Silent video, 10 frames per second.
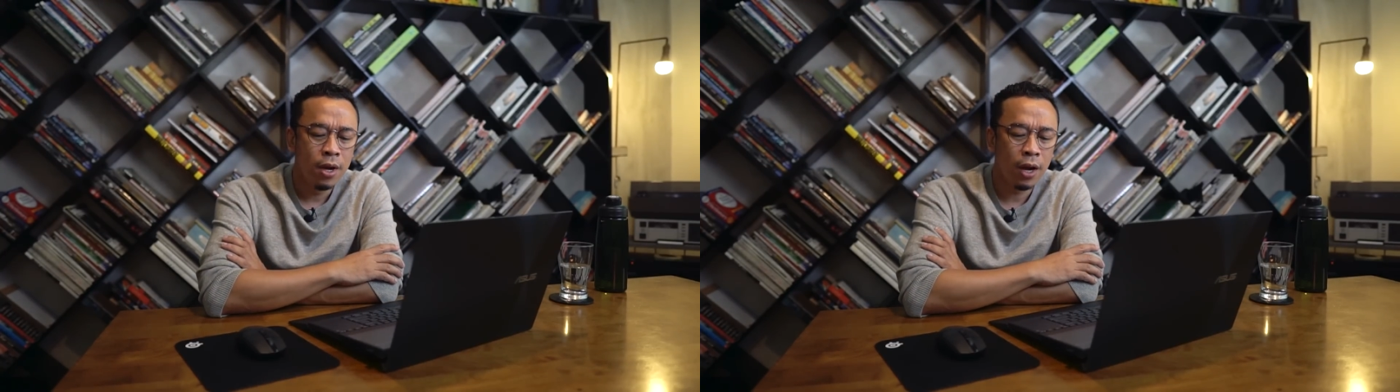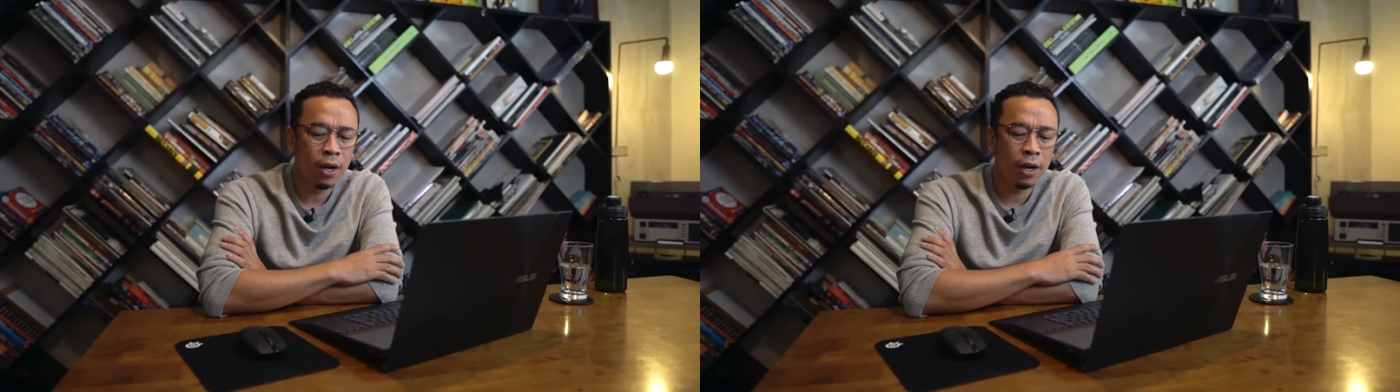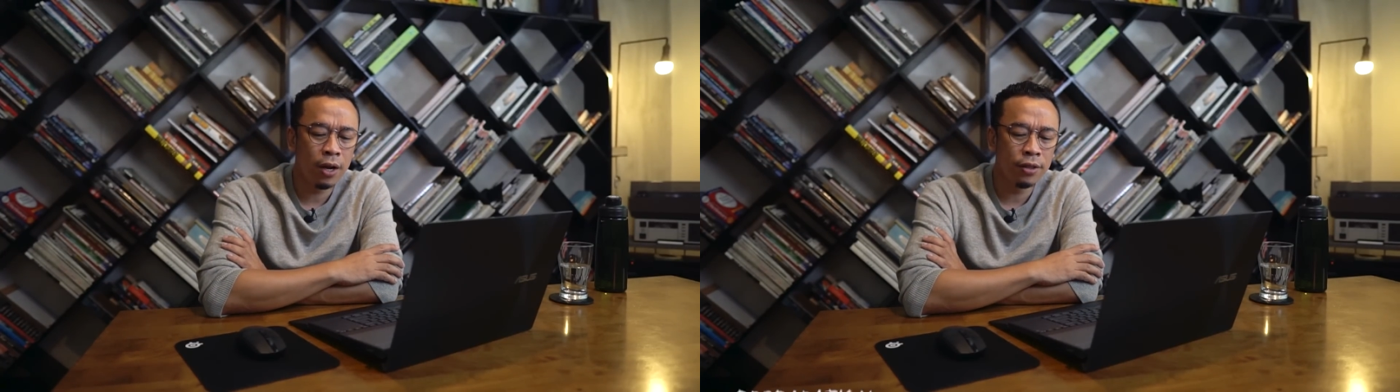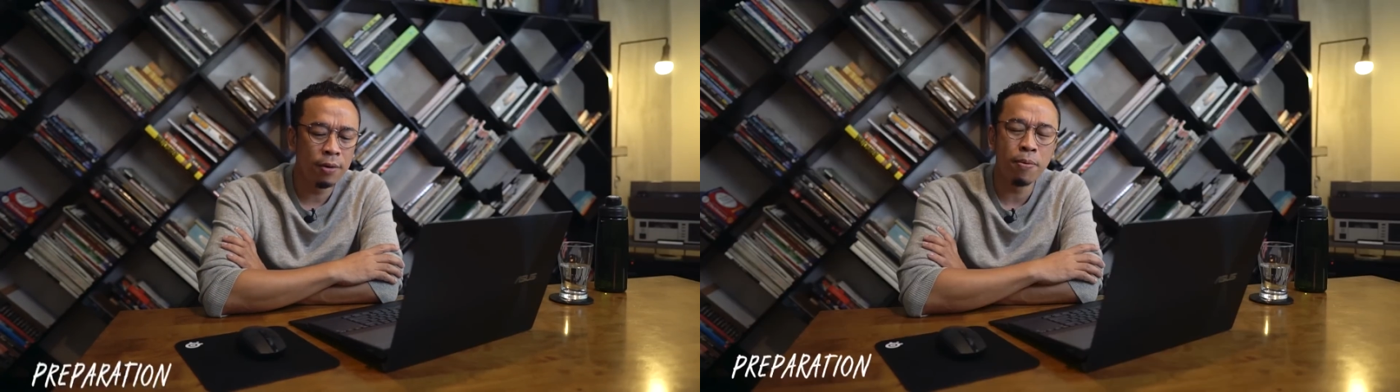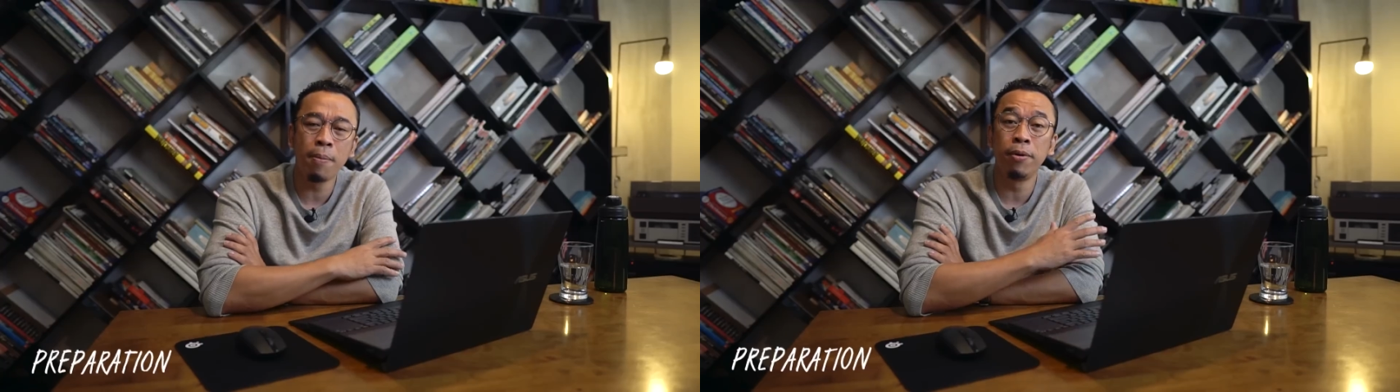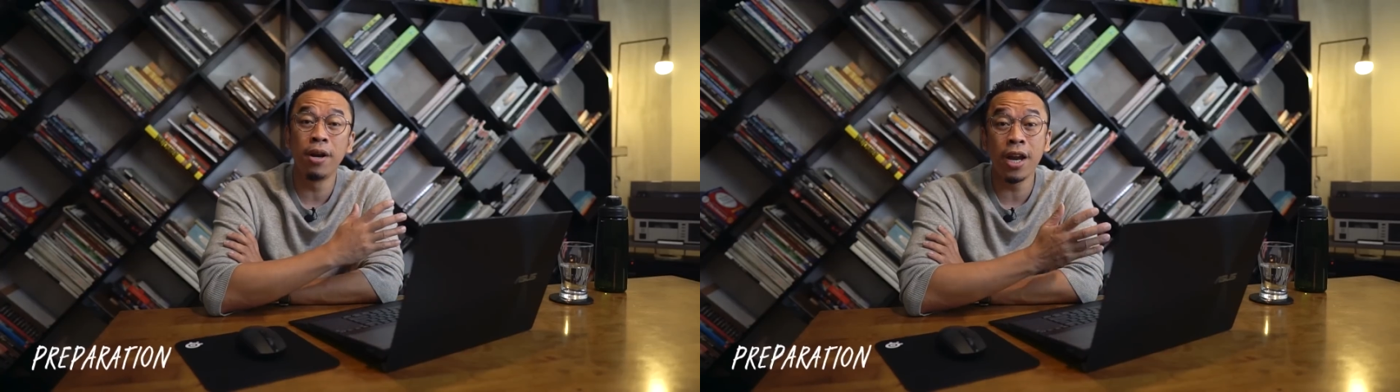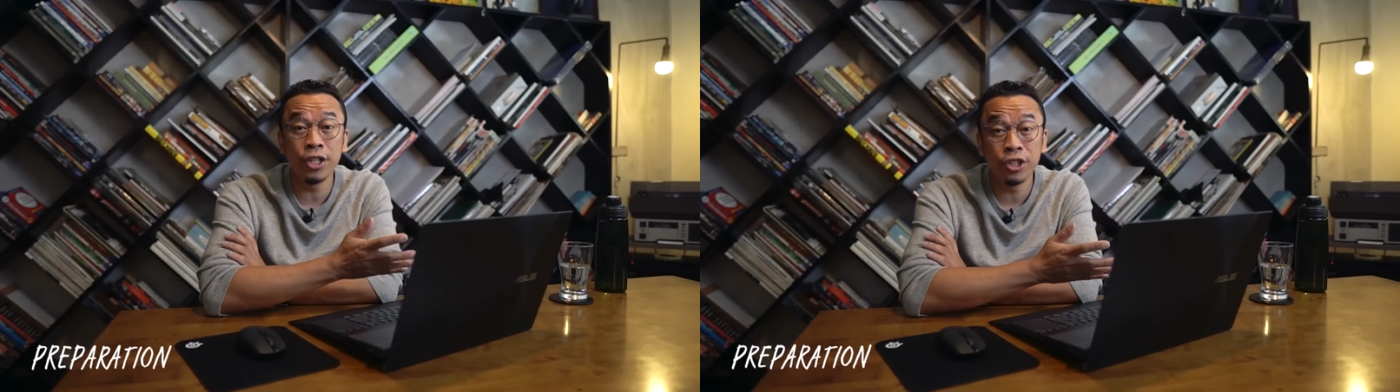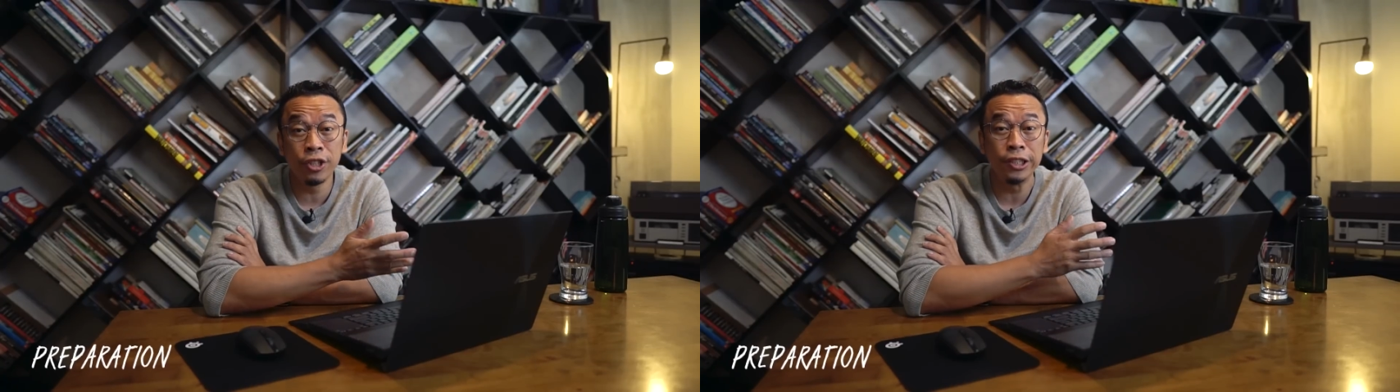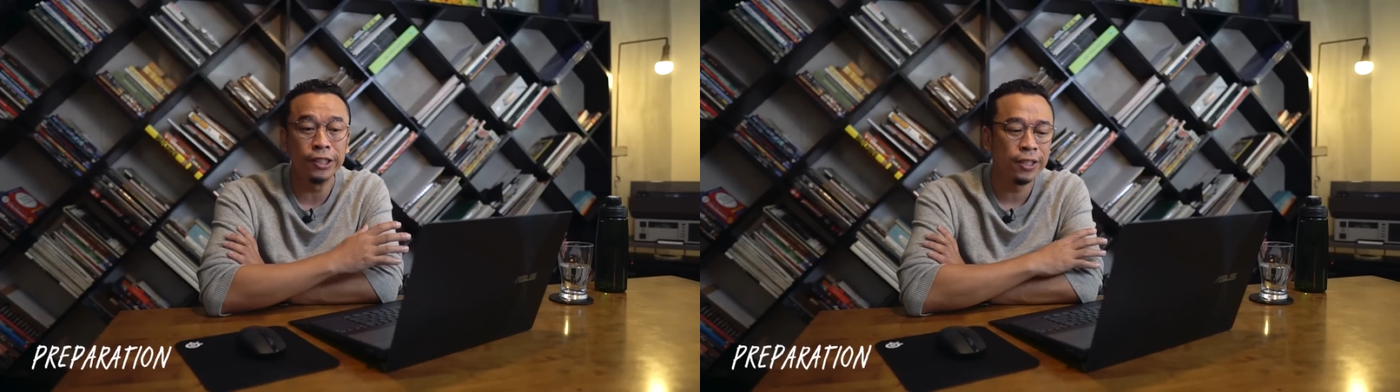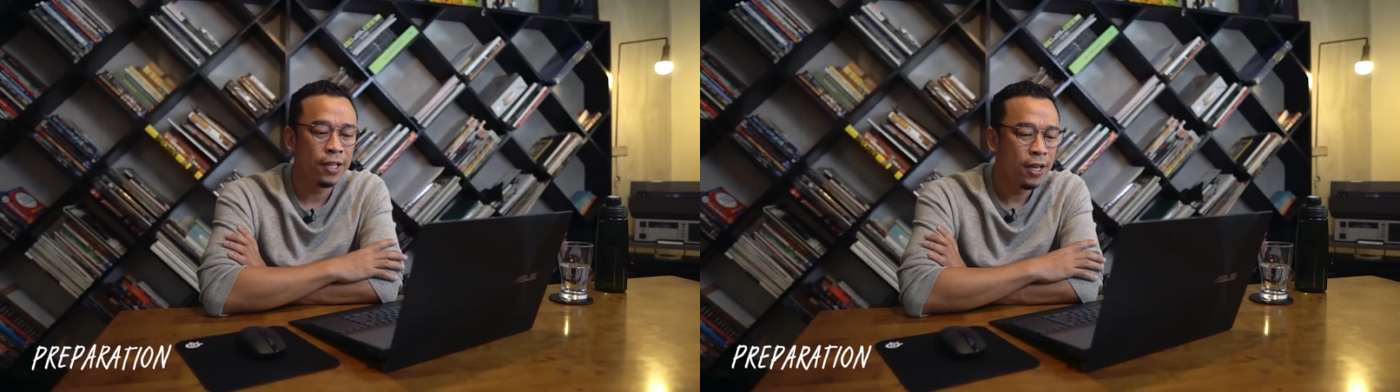the
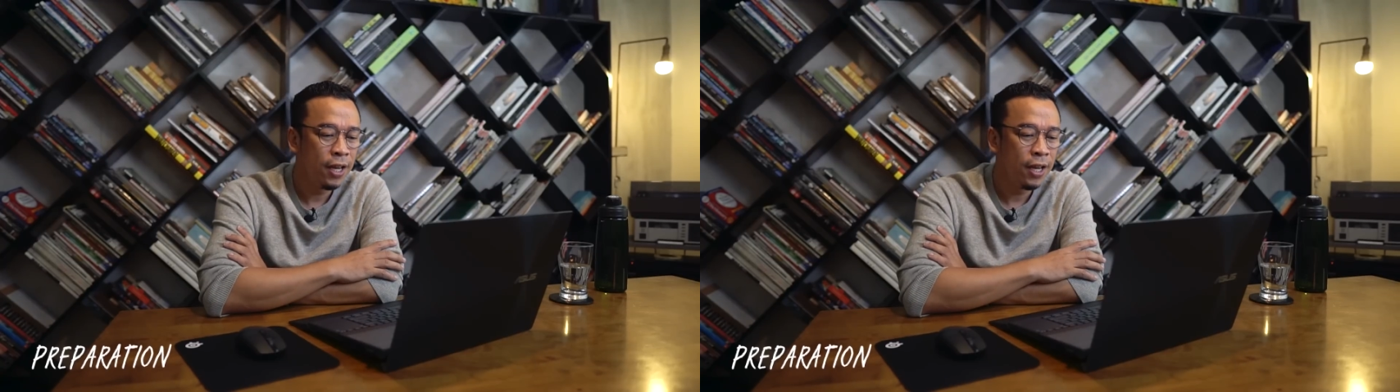preparation,